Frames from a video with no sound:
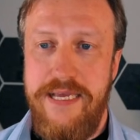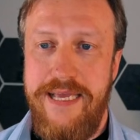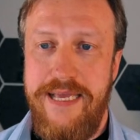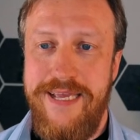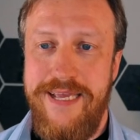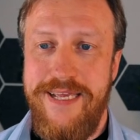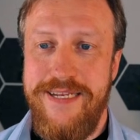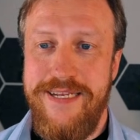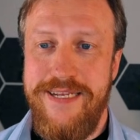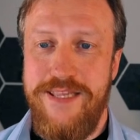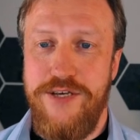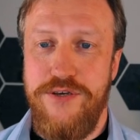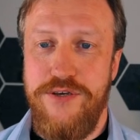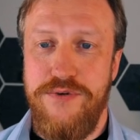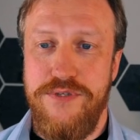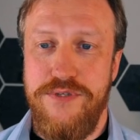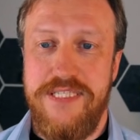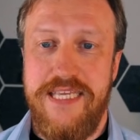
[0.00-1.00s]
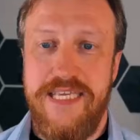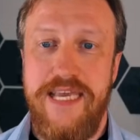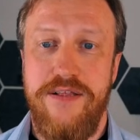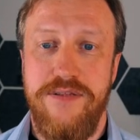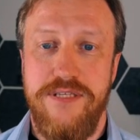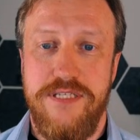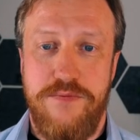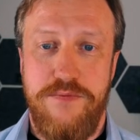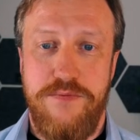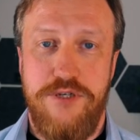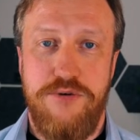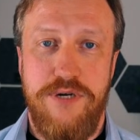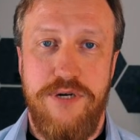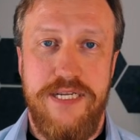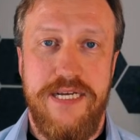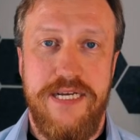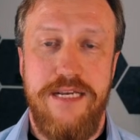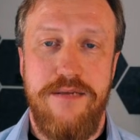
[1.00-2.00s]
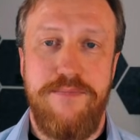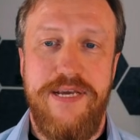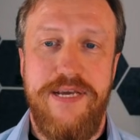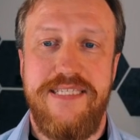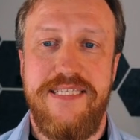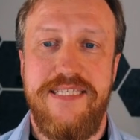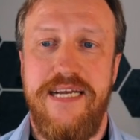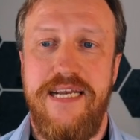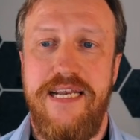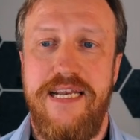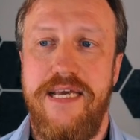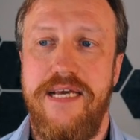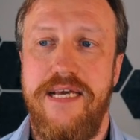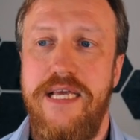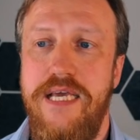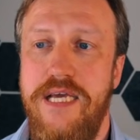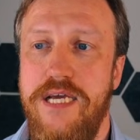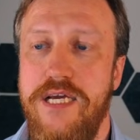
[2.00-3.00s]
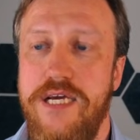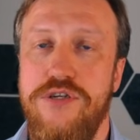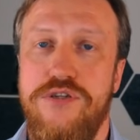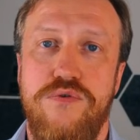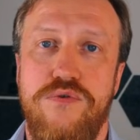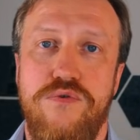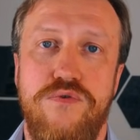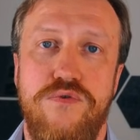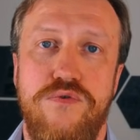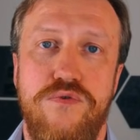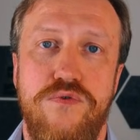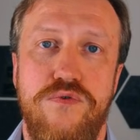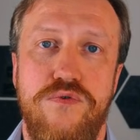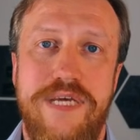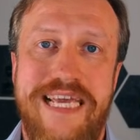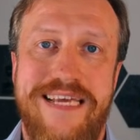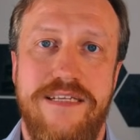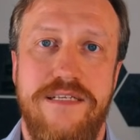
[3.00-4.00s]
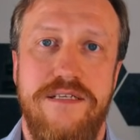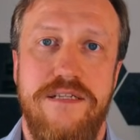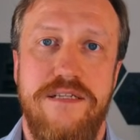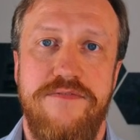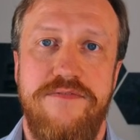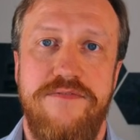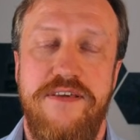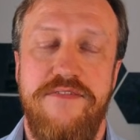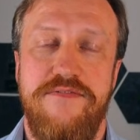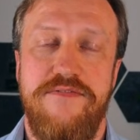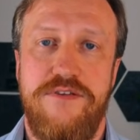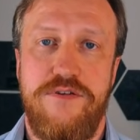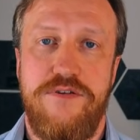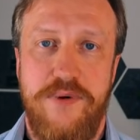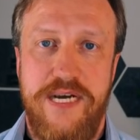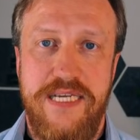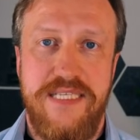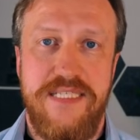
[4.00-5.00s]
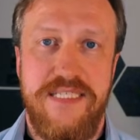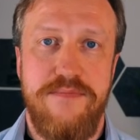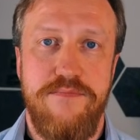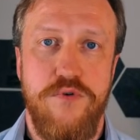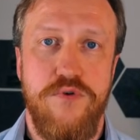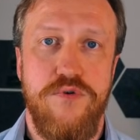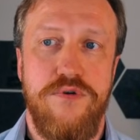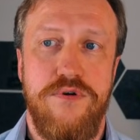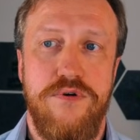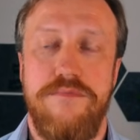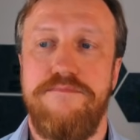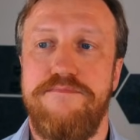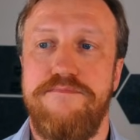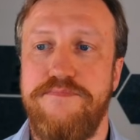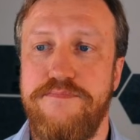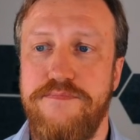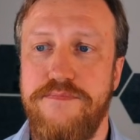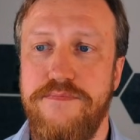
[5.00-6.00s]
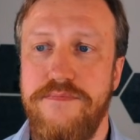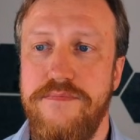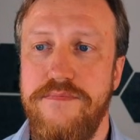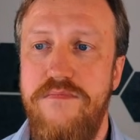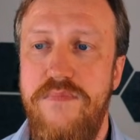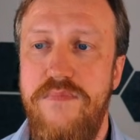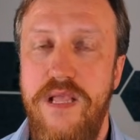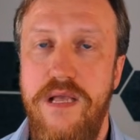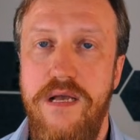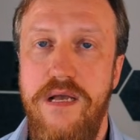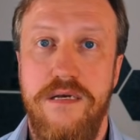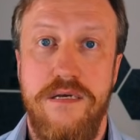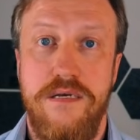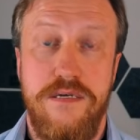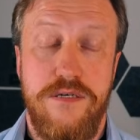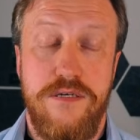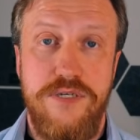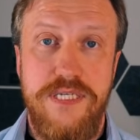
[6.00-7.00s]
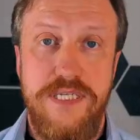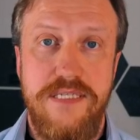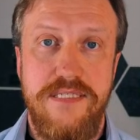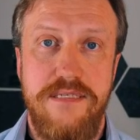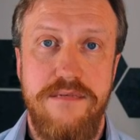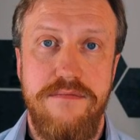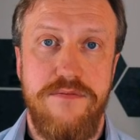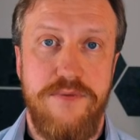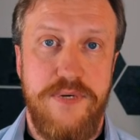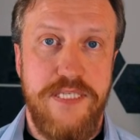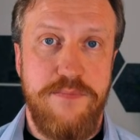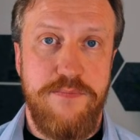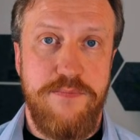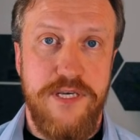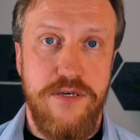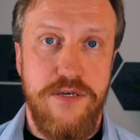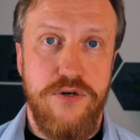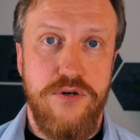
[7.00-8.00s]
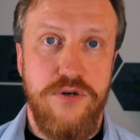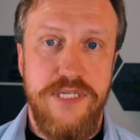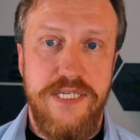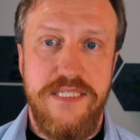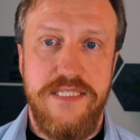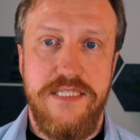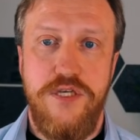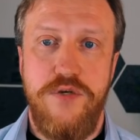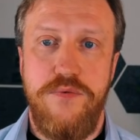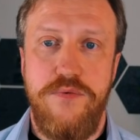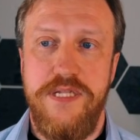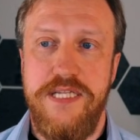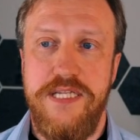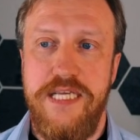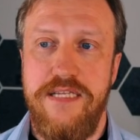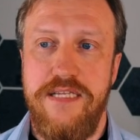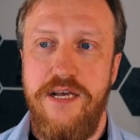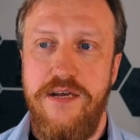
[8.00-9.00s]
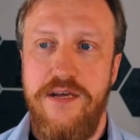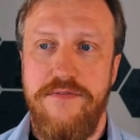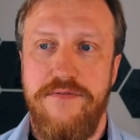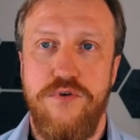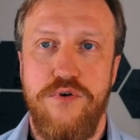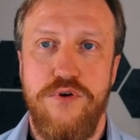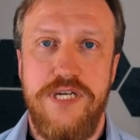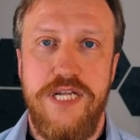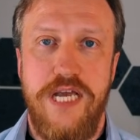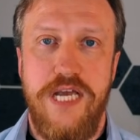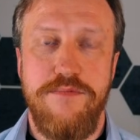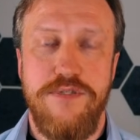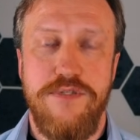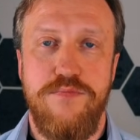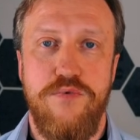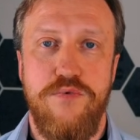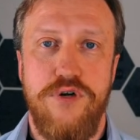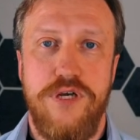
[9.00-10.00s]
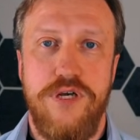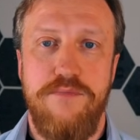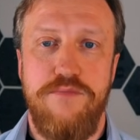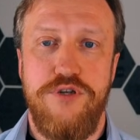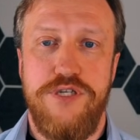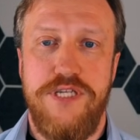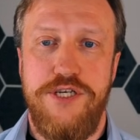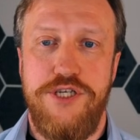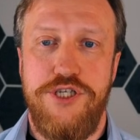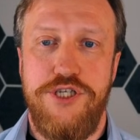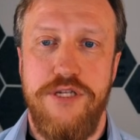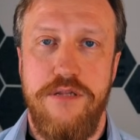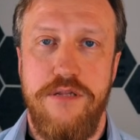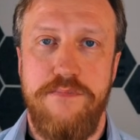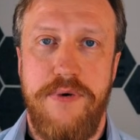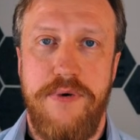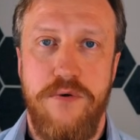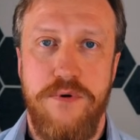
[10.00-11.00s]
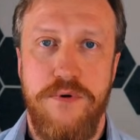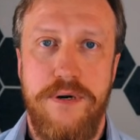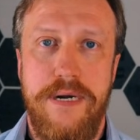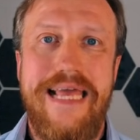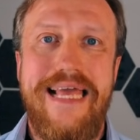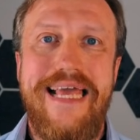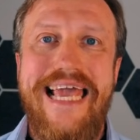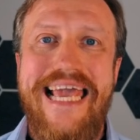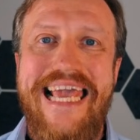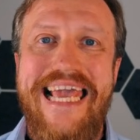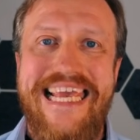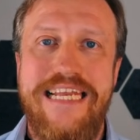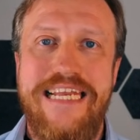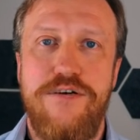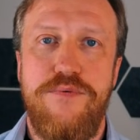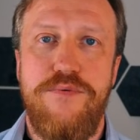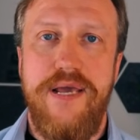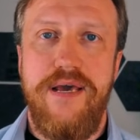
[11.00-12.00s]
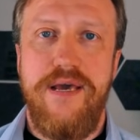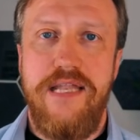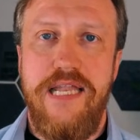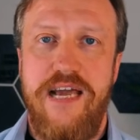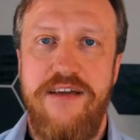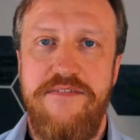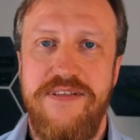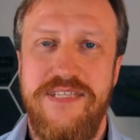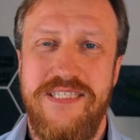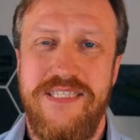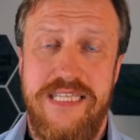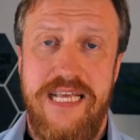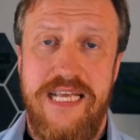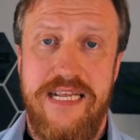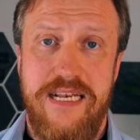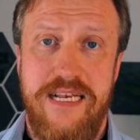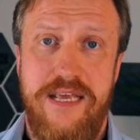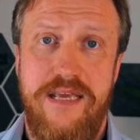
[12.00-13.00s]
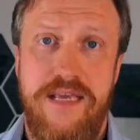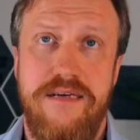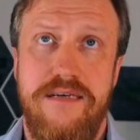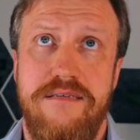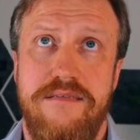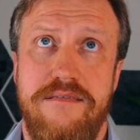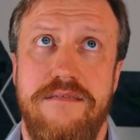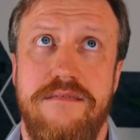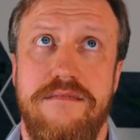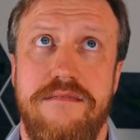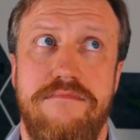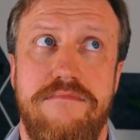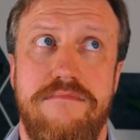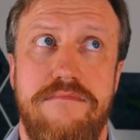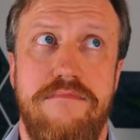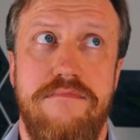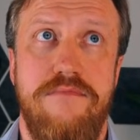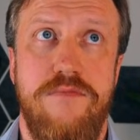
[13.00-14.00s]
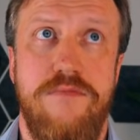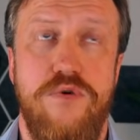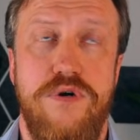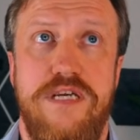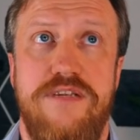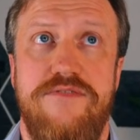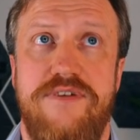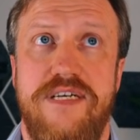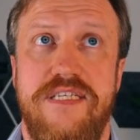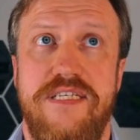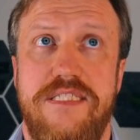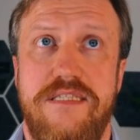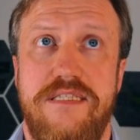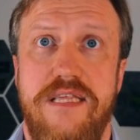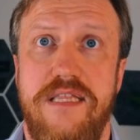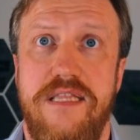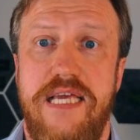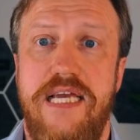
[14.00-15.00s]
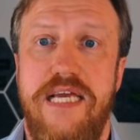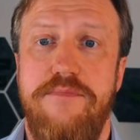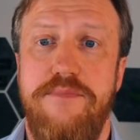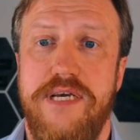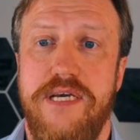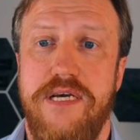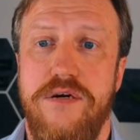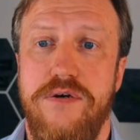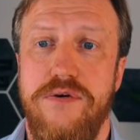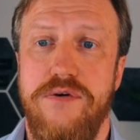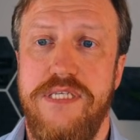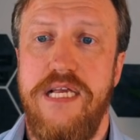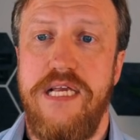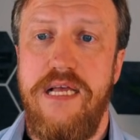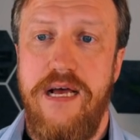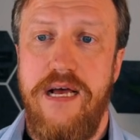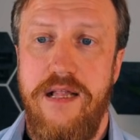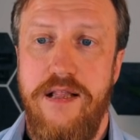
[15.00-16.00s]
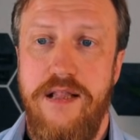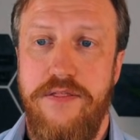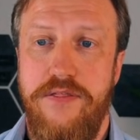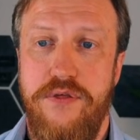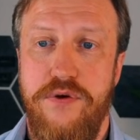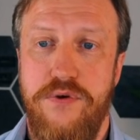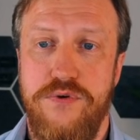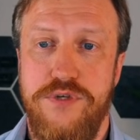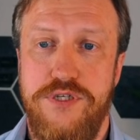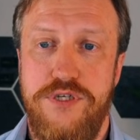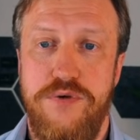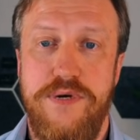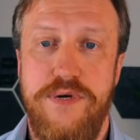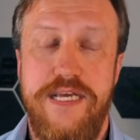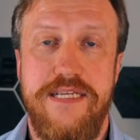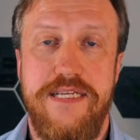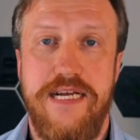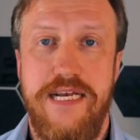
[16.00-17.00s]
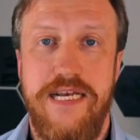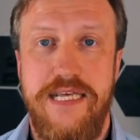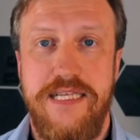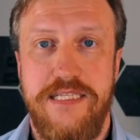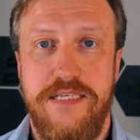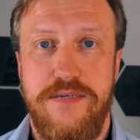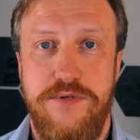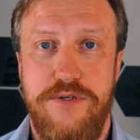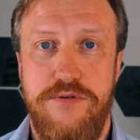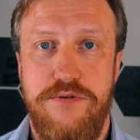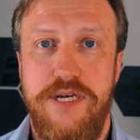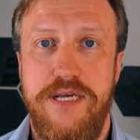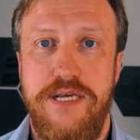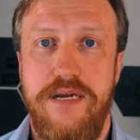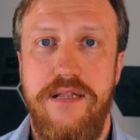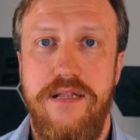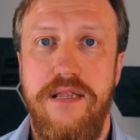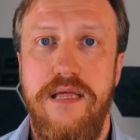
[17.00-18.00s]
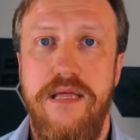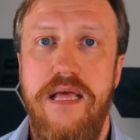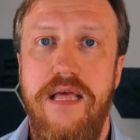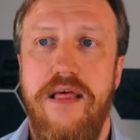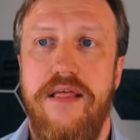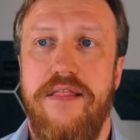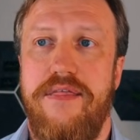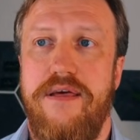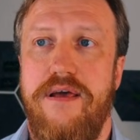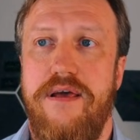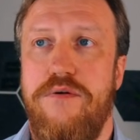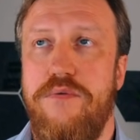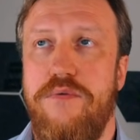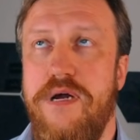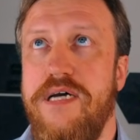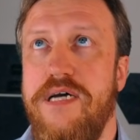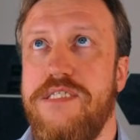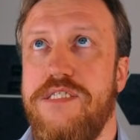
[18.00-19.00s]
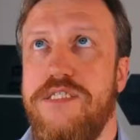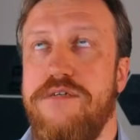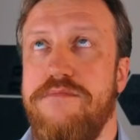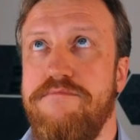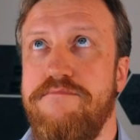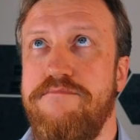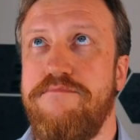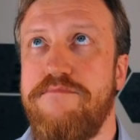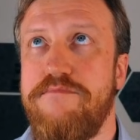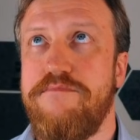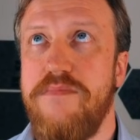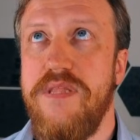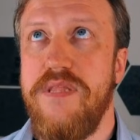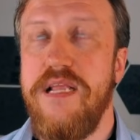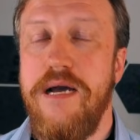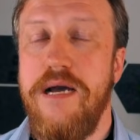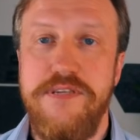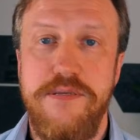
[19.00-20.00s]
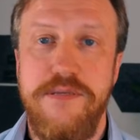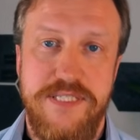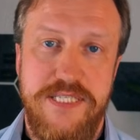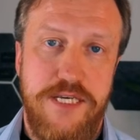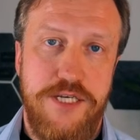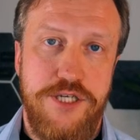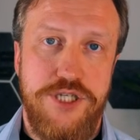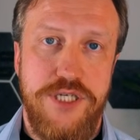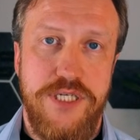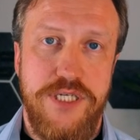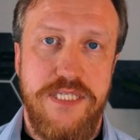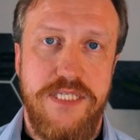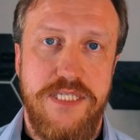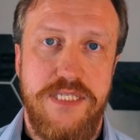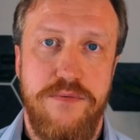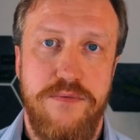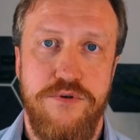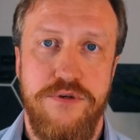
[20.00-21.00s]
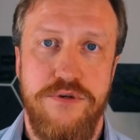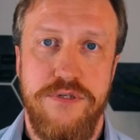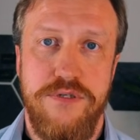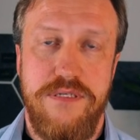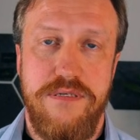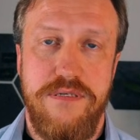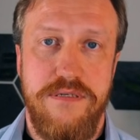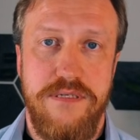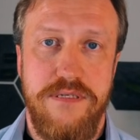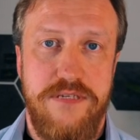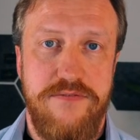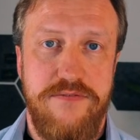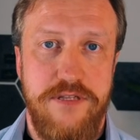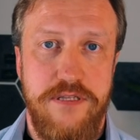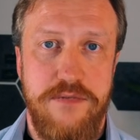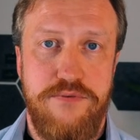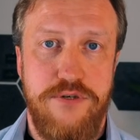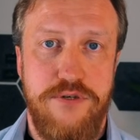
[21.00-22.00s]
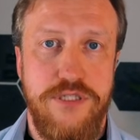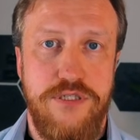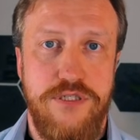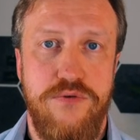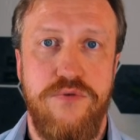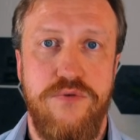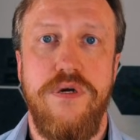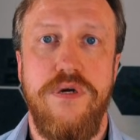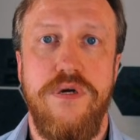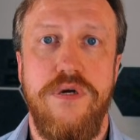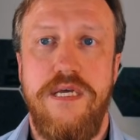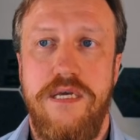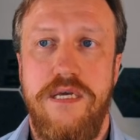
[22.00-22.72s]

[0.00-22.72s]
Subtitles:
And those scales quadratically, basically to handle with twice more context, twice bigger context, you will need 4 times more computational power. In real life, it's slightly more advanced than that, because although theoretically it's quadratical, there are some optimizations what developers do,